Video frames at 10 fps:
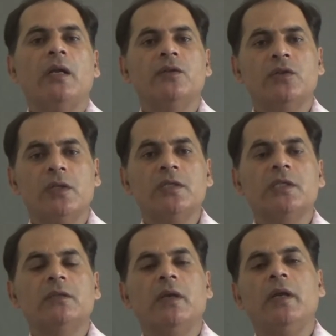
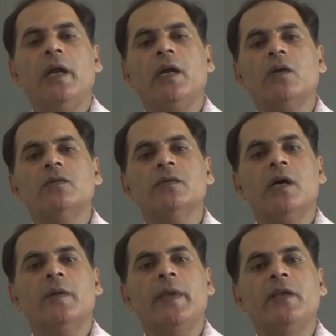Since 3 electrons
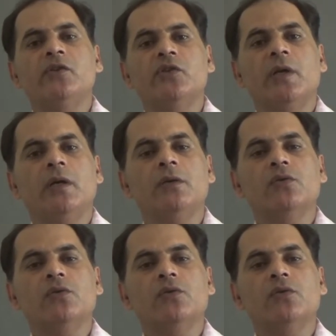are being shared,